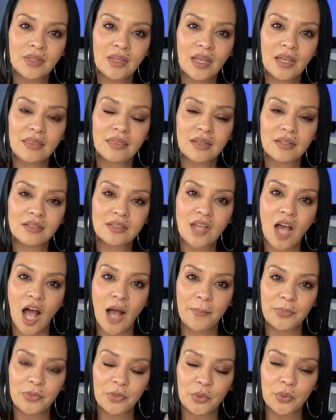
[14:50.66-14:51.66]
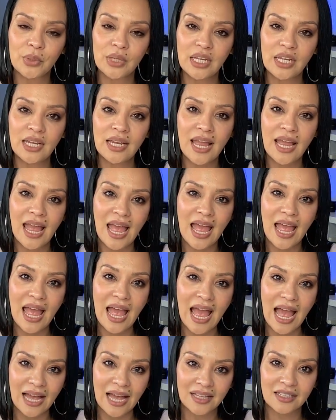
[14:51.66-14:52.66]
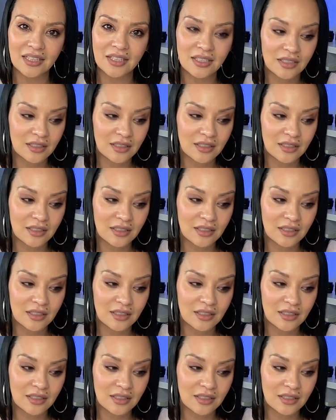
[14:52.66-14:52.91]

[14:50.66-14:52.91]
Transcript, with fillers: in the top three at